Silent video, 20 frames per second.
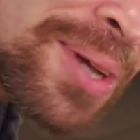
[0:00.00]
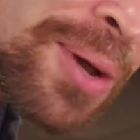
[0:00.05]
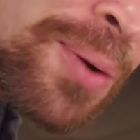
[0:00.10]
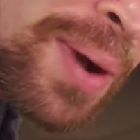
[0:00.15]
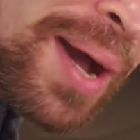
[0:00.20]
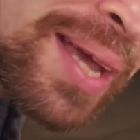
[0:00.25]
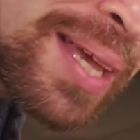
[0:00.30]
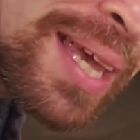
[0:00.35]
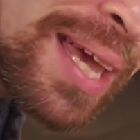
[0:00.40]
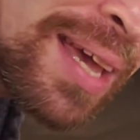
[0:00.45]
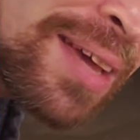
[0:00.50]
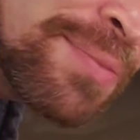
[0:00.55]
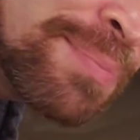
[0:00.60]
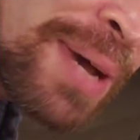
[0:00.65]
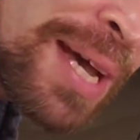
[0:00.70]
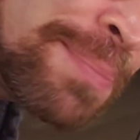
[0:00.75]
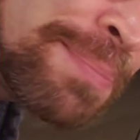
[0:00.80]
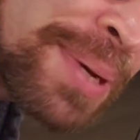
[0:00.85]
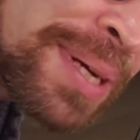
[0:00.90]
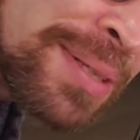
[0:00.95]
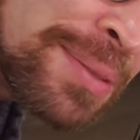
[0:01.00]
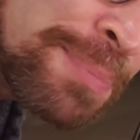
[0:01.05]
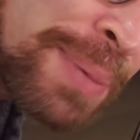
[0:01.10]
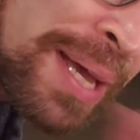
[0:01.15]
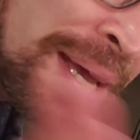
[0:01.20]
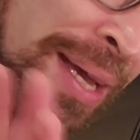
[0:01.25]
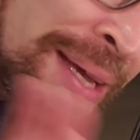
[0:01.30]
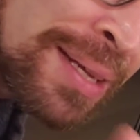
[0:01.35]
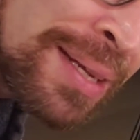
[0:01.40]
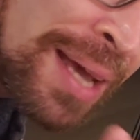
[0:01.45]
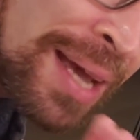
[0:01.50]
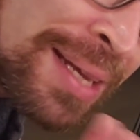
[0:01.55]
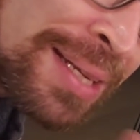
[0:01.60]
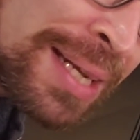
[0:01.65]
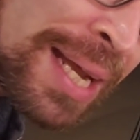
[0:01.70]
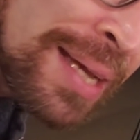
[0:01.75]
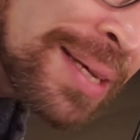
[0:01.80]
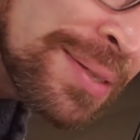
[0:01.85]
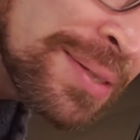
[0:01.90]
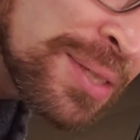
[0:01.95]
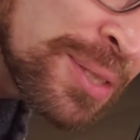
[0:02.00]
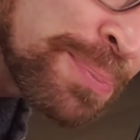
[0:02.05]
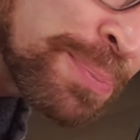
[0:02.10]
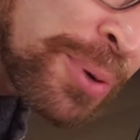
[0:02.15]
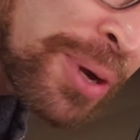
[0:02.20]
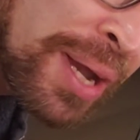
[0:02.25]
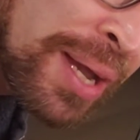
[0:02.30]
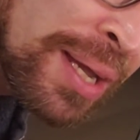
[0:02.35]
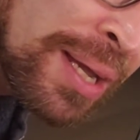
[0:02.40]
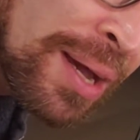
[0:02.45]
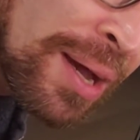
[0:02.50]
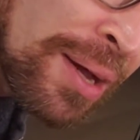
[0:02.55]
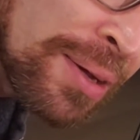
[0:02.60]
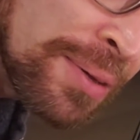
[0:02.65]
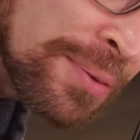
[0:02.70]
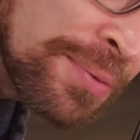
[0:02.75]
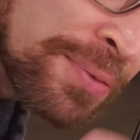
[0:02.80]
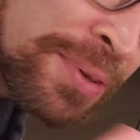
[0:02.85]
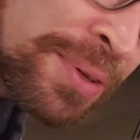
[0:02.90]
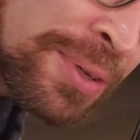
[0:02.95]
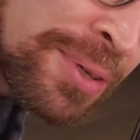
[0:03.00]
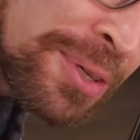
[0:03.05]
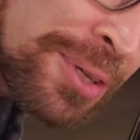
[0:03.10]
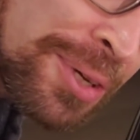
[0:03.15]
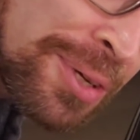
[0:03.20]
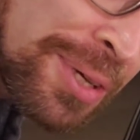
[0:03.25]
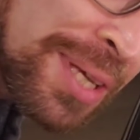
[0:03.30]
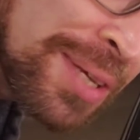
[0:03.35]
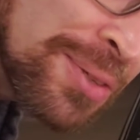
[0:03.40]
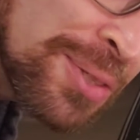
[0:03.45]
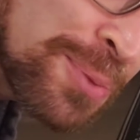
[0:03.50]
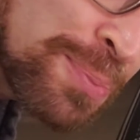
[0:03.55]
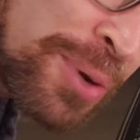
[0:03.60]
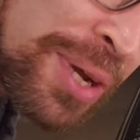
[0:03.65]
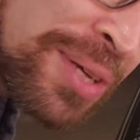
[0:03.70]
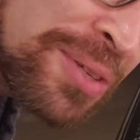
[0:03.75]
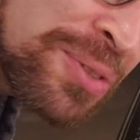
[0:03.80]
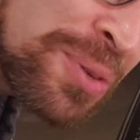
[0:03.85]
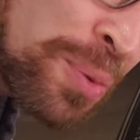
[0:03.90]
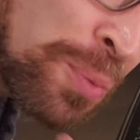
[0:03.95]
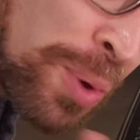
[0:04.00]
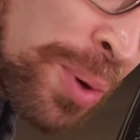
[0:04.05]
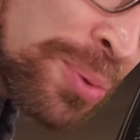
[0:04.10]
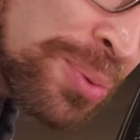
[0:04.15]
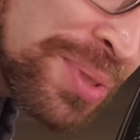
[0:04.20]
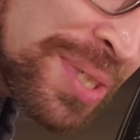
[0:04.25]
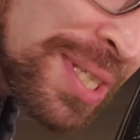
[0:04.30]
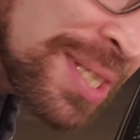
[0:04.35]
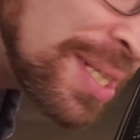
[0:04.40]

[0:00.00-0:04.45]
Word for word: so I gave my bundt pan a nice spray of cooking spray so it won't